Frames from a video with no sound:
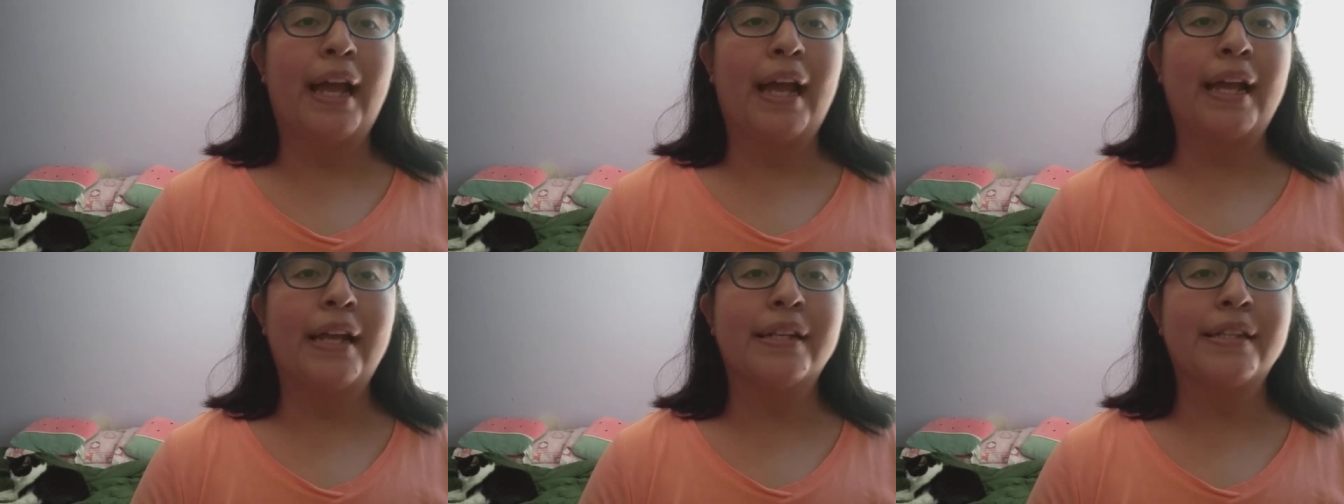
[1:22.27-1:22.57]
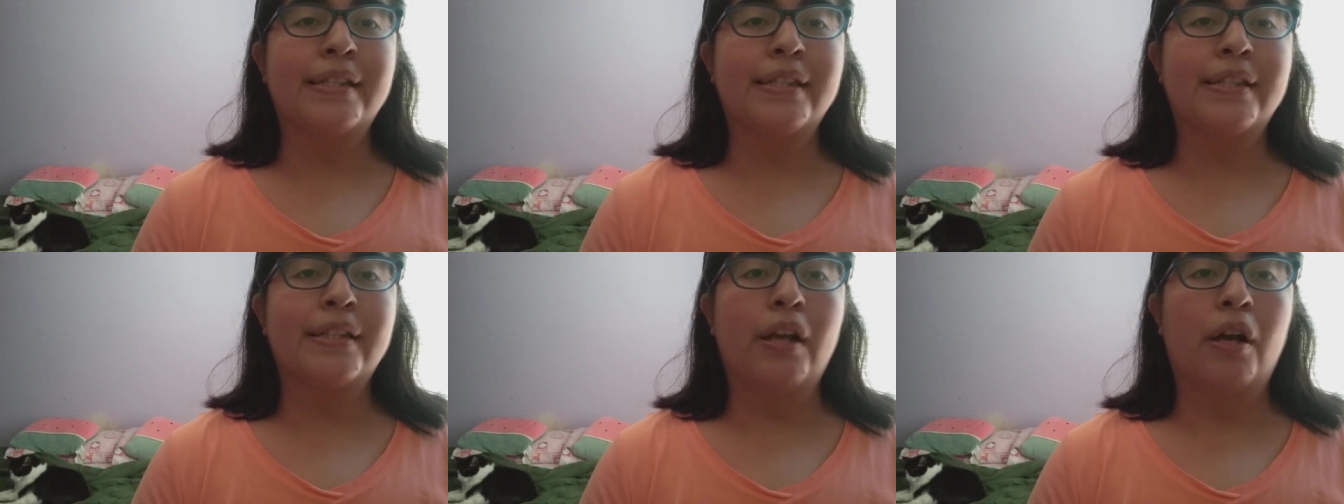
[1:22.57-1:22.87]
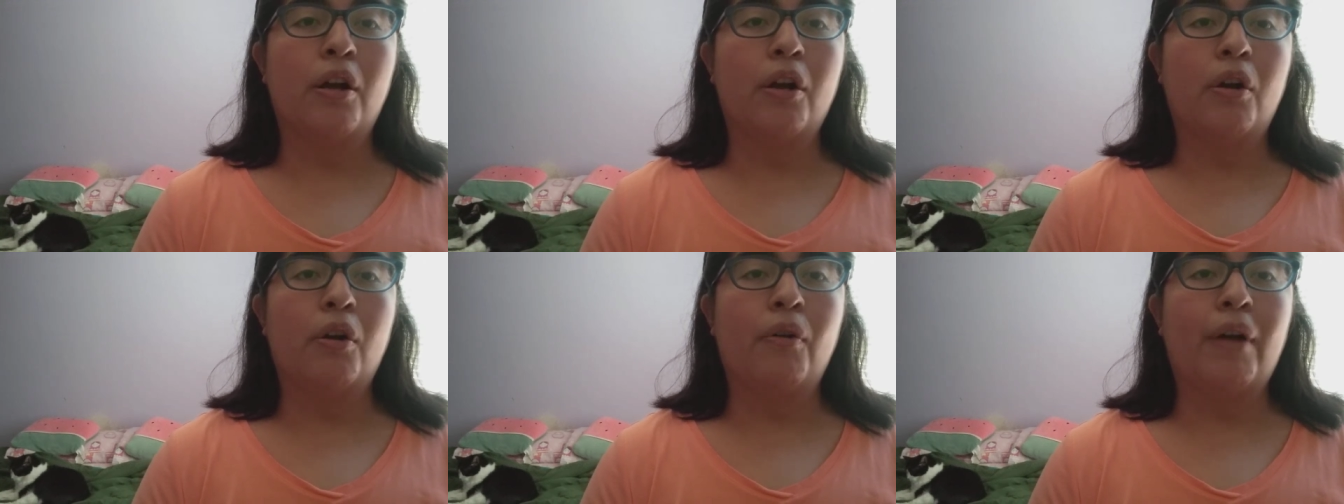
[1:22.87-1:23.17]
and so
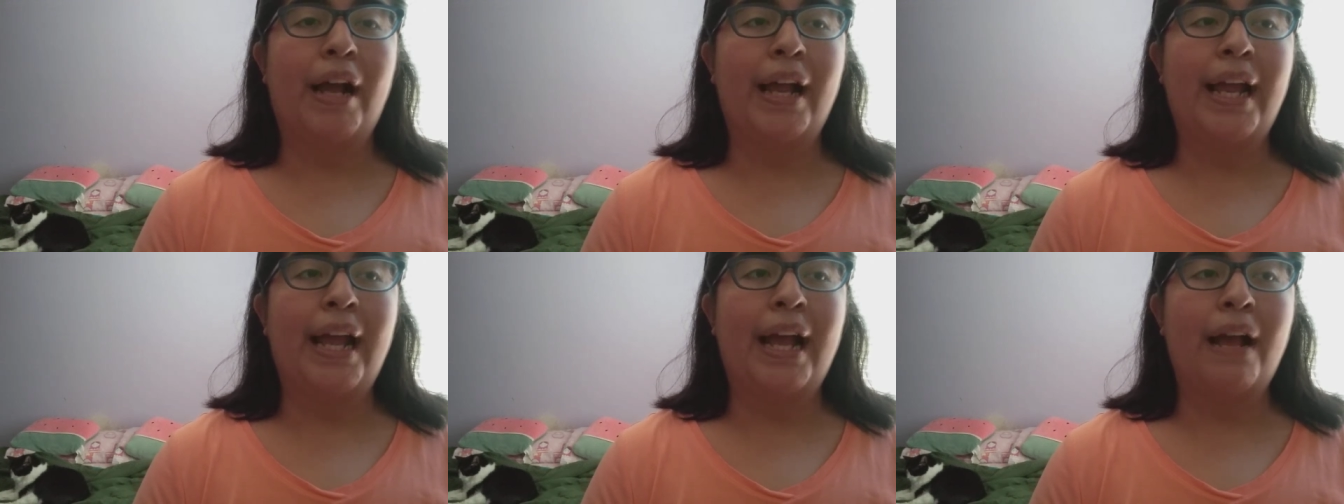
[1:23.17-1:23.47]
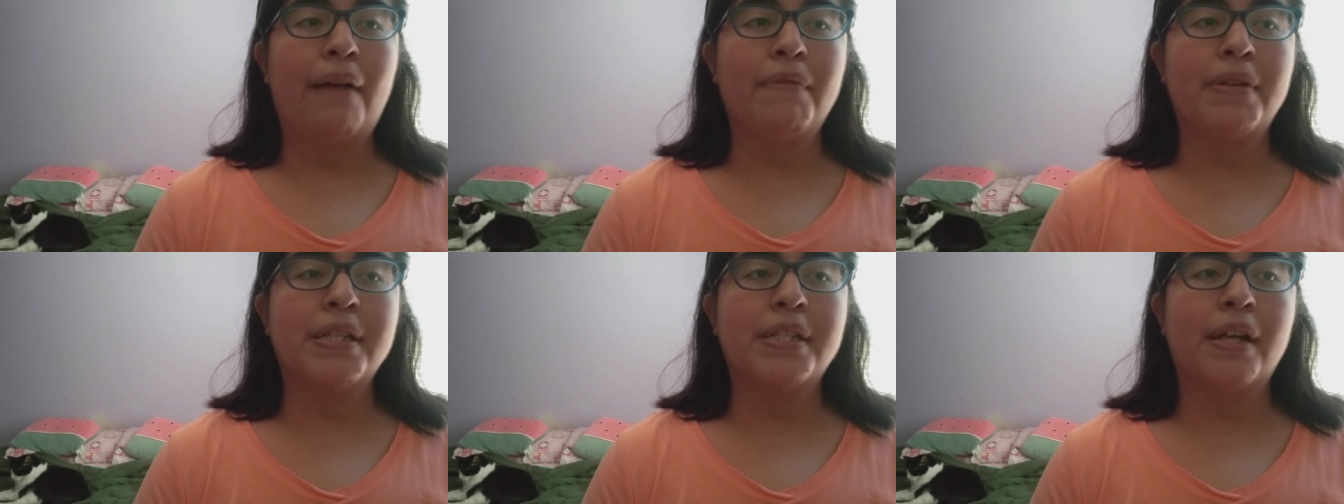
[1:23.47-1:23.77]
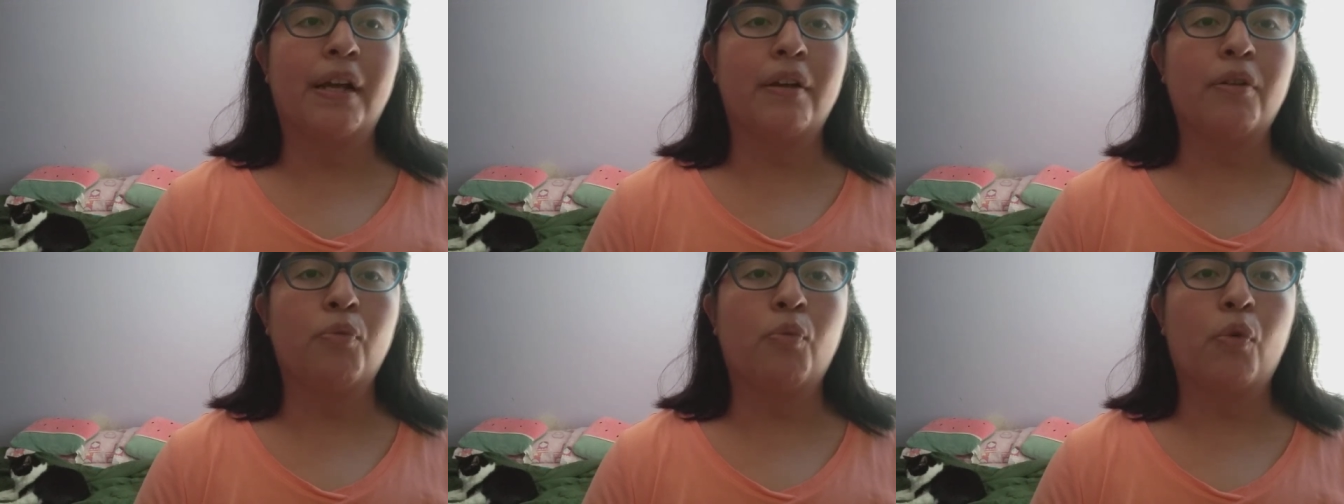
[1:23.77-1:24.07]
I haven't
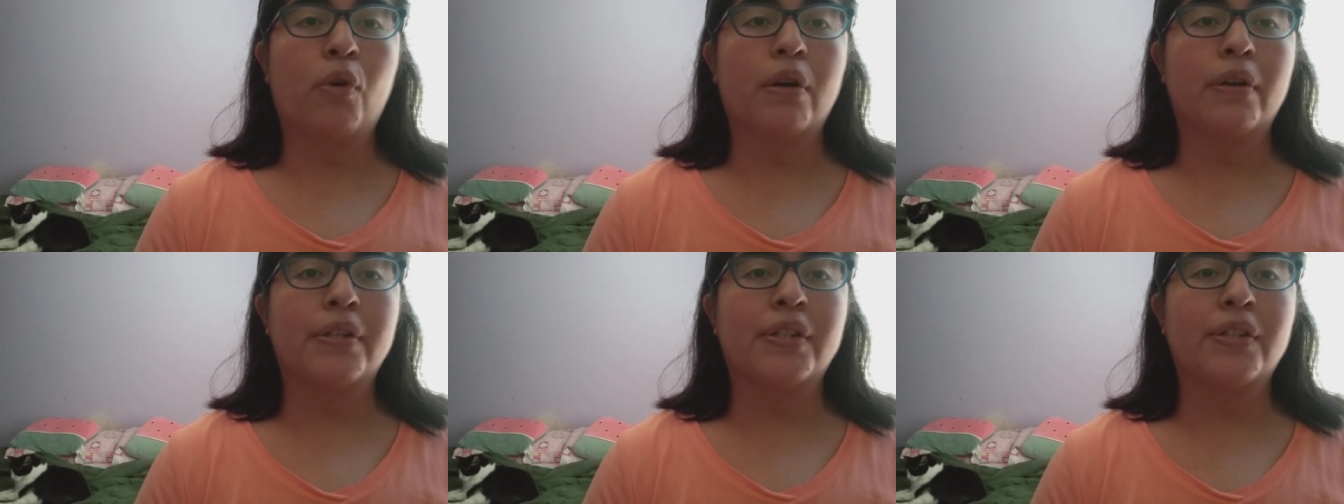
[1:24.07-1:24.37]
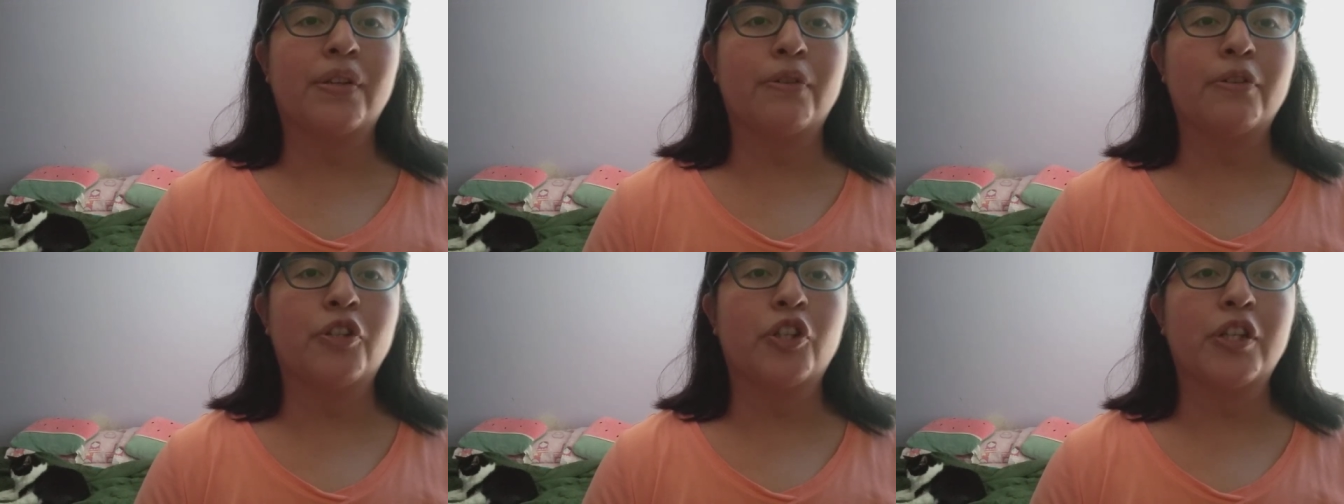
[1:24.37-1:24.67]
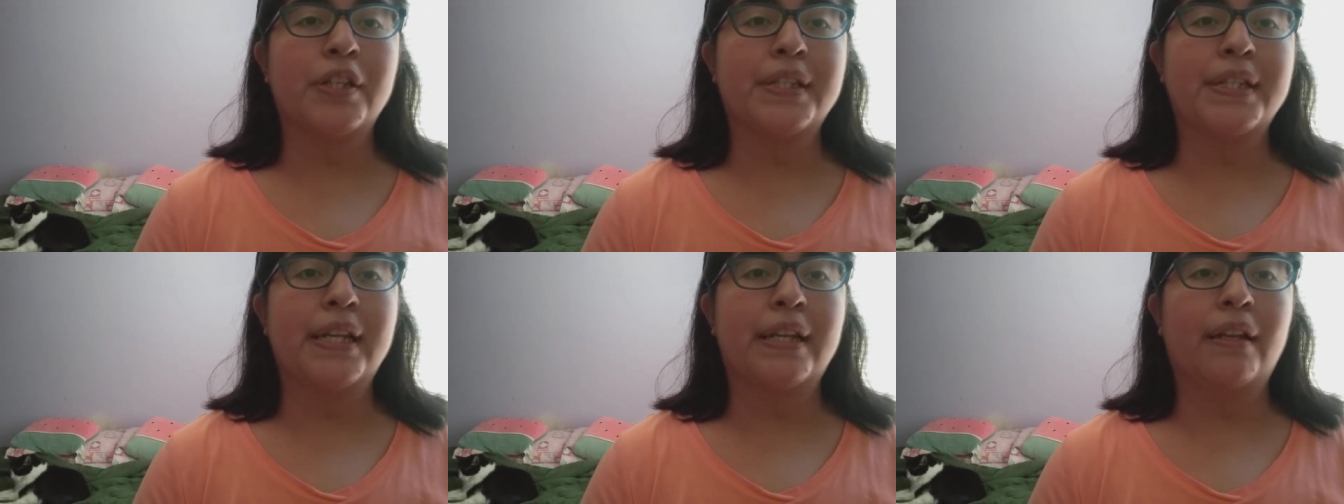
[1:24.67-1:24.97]
done word
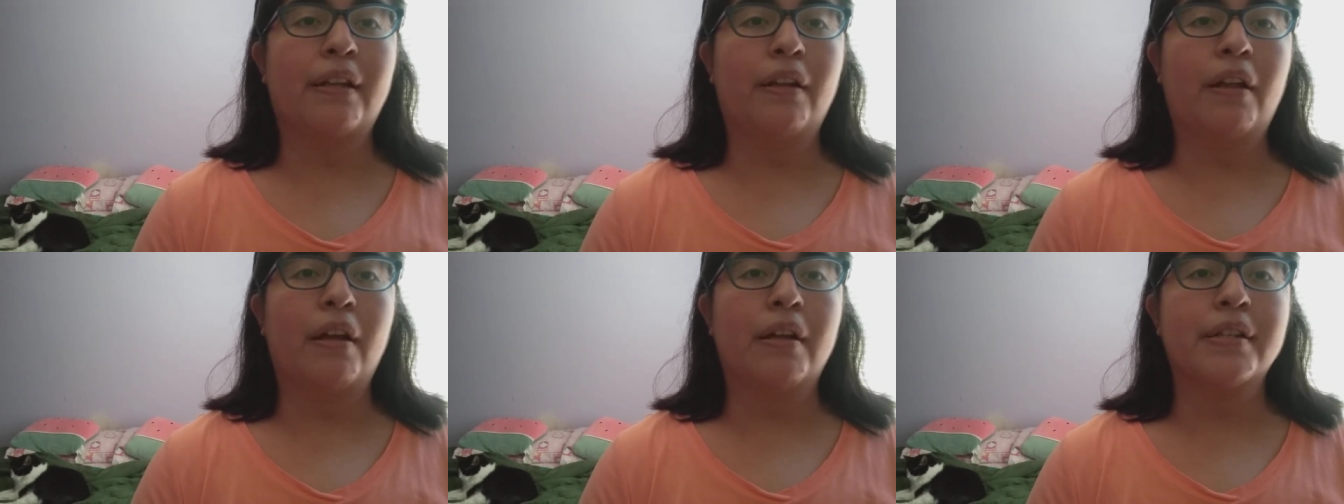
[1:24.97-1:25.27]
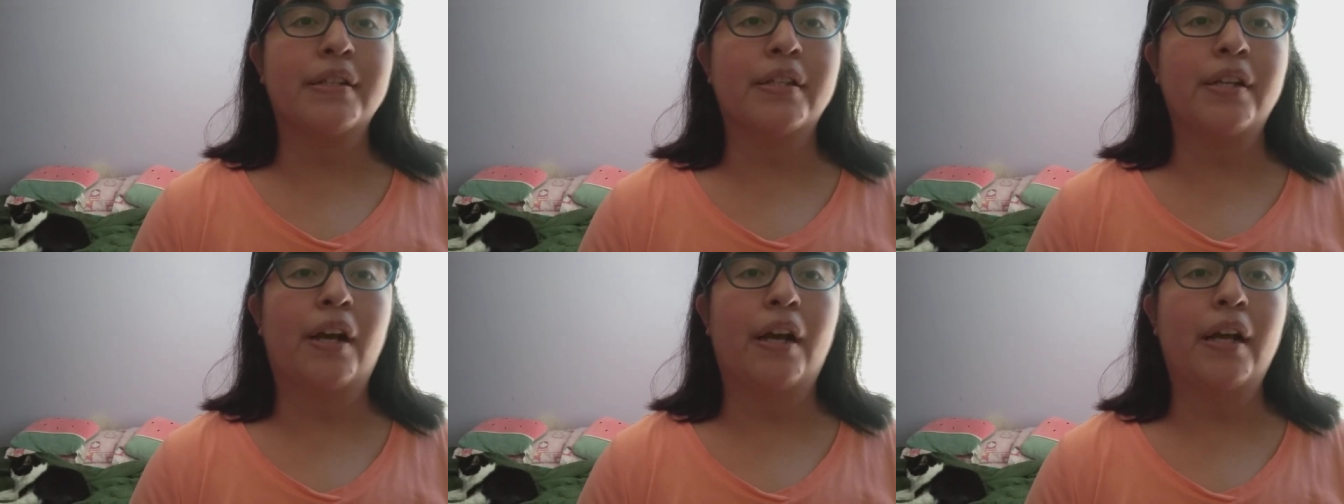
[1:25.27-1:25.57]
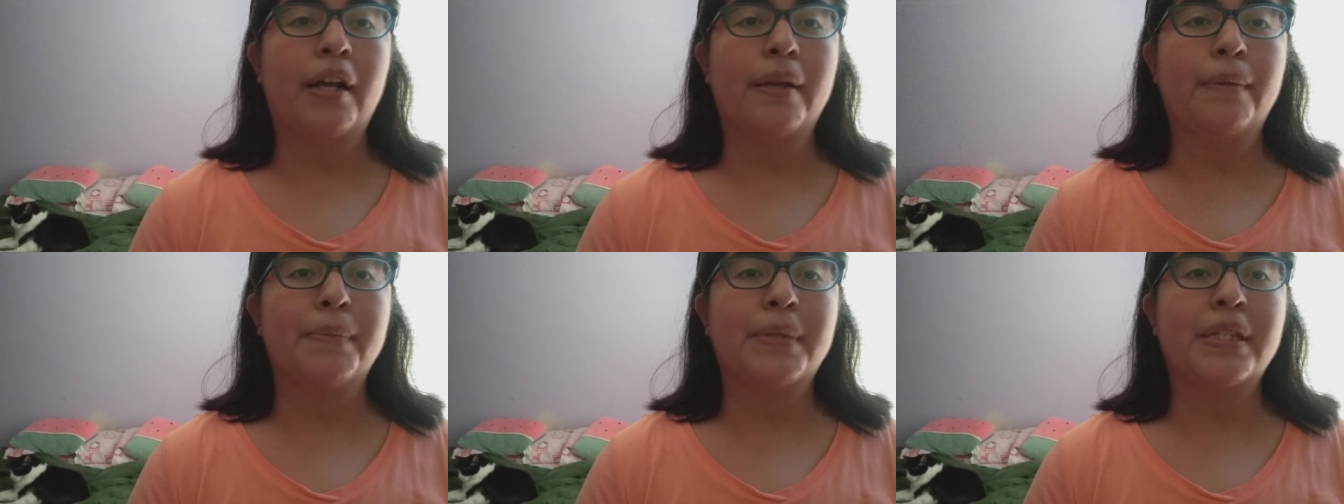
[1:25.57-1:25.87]
searches in a long time.